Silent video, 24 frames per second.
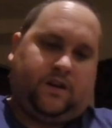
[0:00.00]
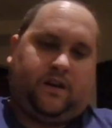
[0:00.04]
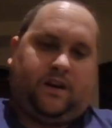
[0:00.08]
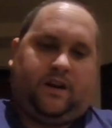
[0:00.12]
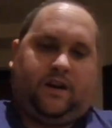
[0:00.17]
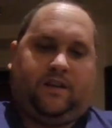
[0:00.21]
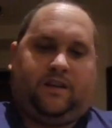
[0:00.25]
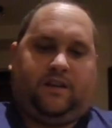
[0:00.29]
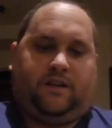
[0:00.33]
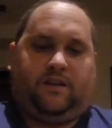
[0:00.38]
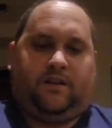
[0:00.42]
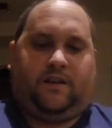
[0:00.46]

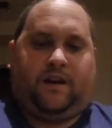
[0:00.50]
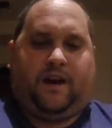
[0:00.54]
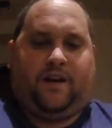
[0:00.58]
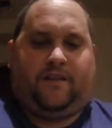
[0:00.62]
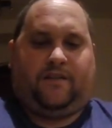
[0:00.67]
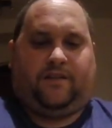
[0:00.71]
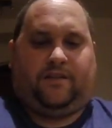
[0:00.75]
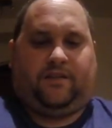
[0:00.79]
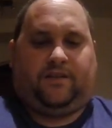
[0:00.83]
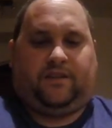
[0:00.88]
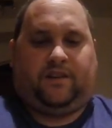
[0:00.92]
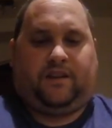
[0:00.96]
there you
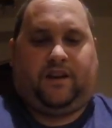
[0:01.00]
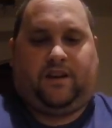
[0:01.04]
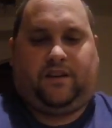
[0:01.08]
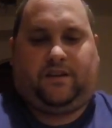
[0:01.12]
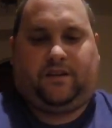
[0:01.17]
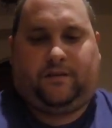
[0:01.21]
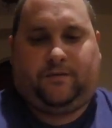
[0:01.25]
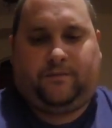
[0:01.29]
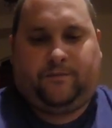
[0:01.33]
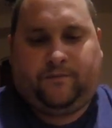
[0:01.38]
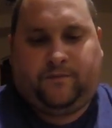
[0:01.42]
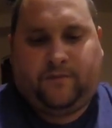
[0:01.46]
have it, the
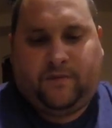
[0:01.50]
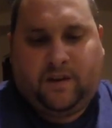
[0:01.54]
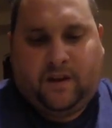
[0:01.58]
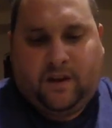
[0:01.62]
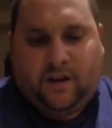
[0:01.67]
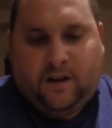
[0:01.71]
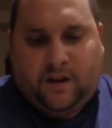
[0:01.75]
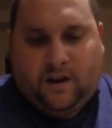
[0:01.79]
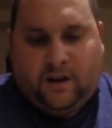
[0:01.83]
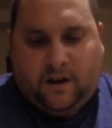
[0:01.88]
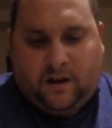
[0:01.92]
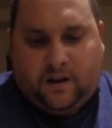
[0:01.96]
Gundam.
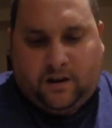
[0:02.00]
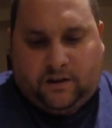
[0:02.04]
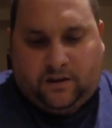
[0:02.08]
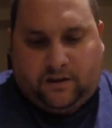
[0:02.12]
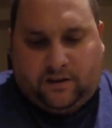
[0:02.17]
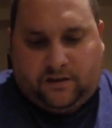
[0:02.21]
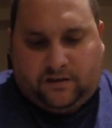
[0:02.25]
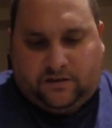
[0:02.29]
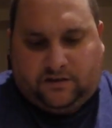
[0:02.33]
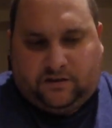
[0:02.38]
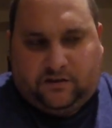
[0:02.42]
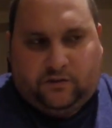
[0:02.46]

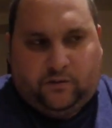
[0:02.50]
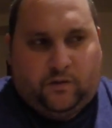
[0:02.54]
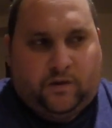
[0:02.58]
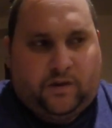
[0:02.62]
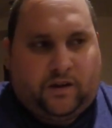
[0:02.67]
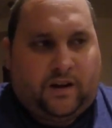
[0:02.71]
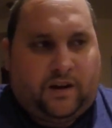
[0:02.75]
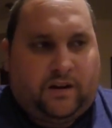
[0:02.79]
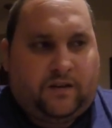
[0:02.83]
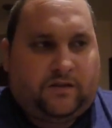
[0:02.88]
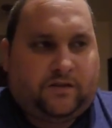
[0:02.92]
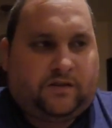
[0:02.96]
This is
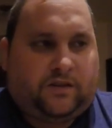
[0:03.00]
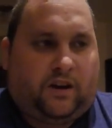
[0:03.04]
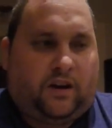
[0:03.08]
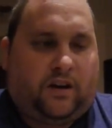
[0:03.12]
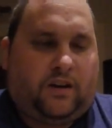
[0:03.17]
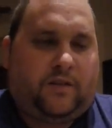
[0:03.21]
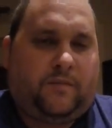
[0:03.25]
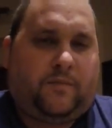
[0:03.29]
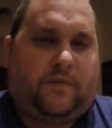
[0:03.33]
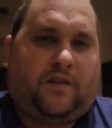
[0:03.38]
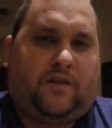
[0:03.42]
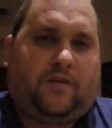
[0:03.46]
what I was
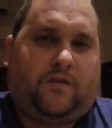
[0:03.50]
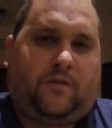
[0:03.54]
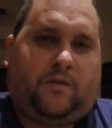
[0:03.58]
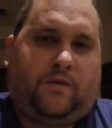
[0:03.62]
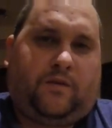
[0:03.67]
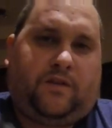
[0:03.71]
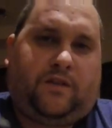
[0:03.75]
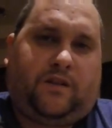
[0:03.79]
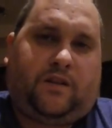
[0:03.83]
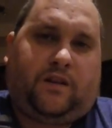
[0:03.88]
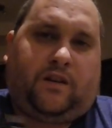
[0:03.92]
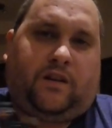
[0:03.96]
talking about
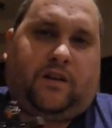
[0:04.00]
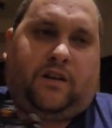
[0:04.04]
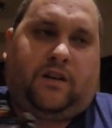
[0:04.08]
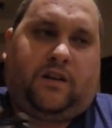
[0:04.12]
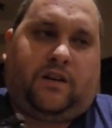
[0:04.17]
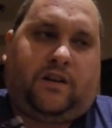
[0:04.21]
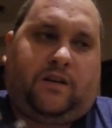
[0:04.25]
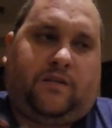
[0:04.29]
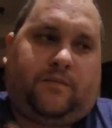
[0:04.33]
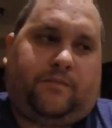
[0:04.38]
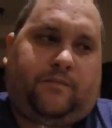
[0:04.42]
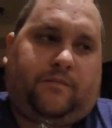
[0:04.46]
with the
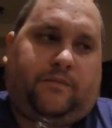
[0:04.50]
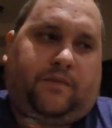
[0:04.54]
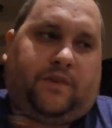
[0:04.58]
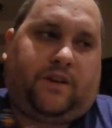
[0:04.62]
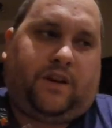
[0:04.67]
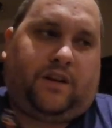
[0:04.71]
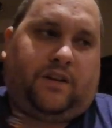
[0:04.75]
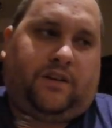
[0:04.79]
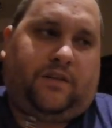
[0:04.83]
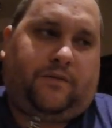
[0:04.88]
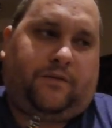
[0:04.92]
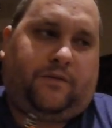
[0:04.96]

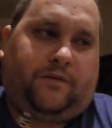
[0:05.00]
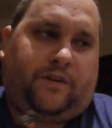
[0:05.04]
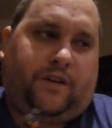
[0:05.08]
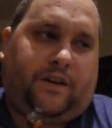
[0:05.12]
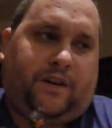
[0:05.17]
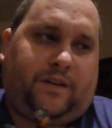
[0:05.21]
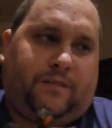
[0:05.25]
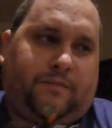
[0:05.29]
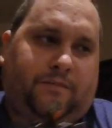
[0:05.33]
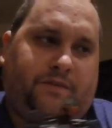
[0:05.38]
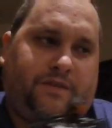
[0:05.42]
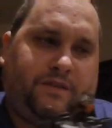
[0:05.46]
Gundam
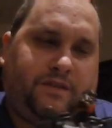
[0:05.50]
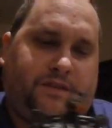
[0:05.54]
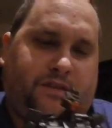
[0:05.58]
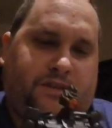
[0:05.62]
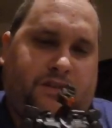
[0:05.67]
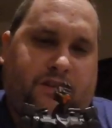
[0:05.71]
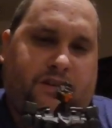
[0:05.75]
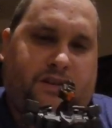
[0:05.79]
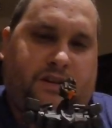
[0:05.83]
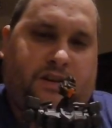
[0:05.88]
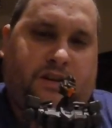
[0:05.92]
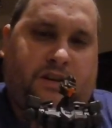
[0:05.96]
frames
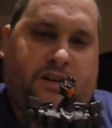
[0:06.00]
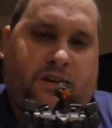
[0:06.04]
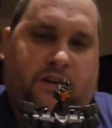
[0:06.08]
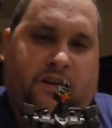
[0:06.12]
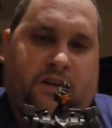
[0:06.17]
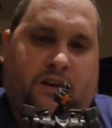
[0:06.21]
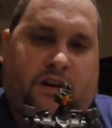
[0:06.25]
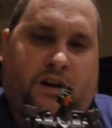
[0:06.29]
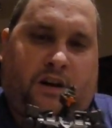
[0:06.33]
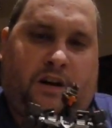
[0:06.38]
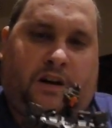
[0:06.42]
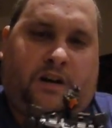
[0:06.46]

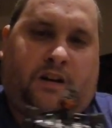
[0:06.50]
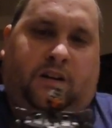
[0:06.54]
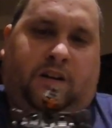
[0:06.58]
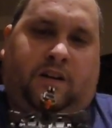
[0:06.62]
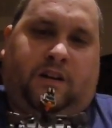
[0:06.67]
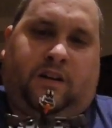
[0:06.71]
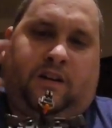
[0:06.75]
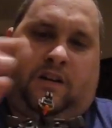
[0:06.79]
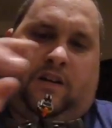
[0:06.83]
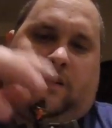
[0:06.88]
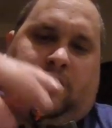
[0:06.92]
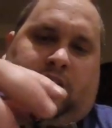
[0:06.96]
on
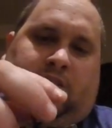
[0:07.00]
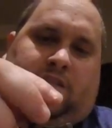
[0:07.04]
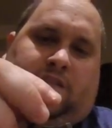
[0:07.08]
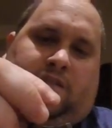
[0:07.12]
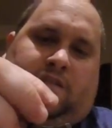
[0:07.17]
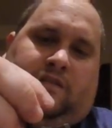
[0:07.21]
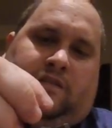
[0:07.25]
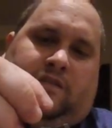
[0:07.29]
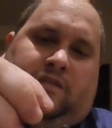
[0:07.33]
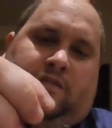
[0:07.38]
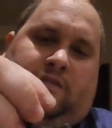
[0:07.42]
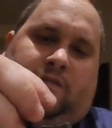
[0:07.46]

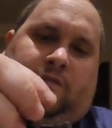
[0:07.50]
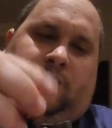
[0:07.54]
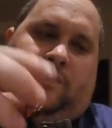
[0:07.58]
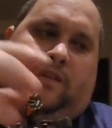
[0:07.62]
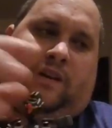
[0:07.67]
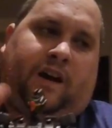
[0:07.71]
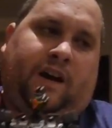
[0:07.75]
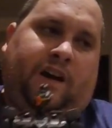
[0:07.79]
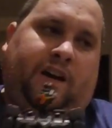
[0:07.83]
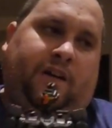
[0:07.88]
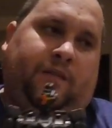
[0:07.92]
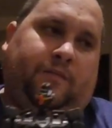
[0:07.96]
with
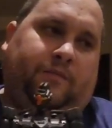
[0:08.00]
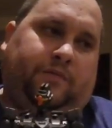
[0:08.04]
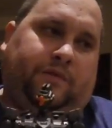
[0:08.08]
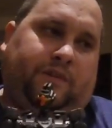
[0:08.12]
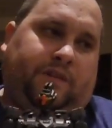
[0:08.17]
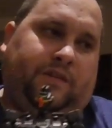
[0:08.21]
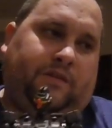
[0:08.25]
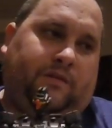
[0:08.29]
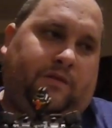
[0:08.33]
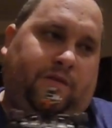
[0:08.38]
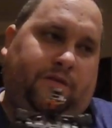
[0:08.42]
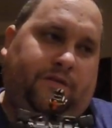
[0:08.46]
I Am
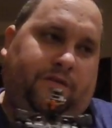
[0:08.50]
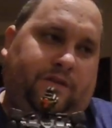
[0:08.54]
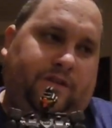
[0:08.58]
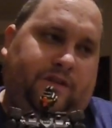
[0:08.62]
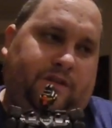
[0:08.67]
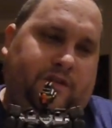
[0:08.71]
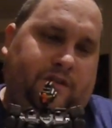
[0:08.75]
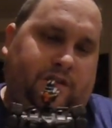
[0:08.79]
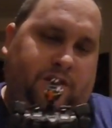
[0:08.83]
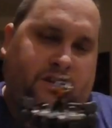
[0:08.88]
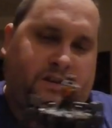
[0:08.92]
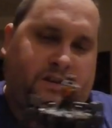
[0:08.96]
Blood Orphan.